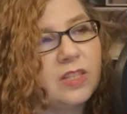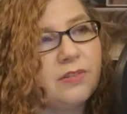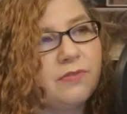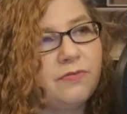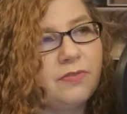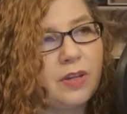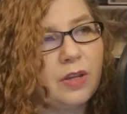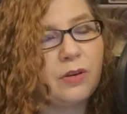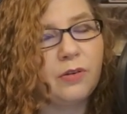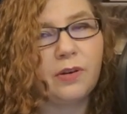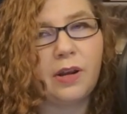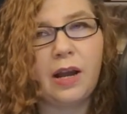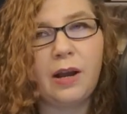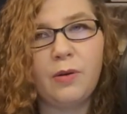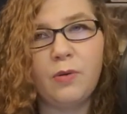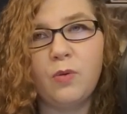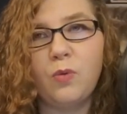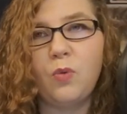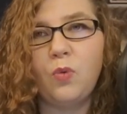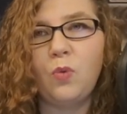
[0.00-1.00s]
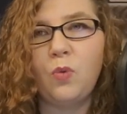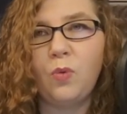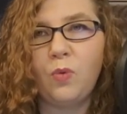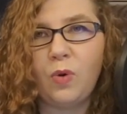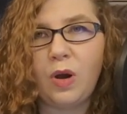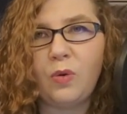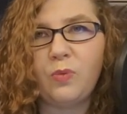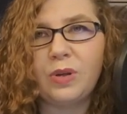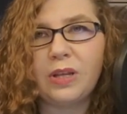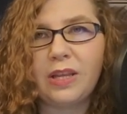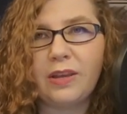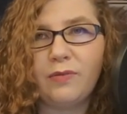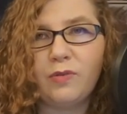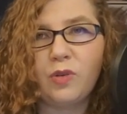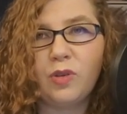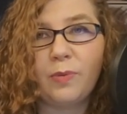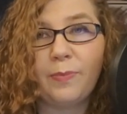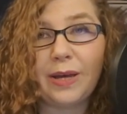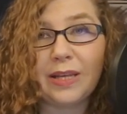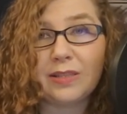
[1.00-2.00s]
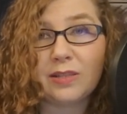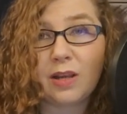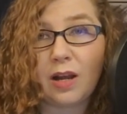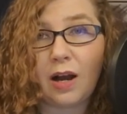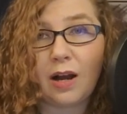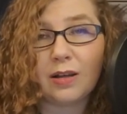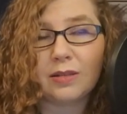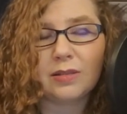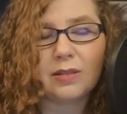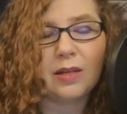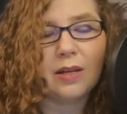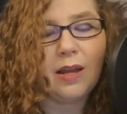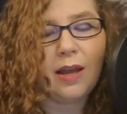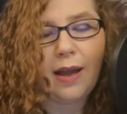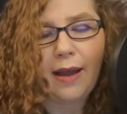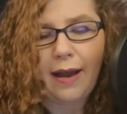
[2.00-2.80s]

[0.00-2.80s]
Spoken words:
figure out what would give you the best cost.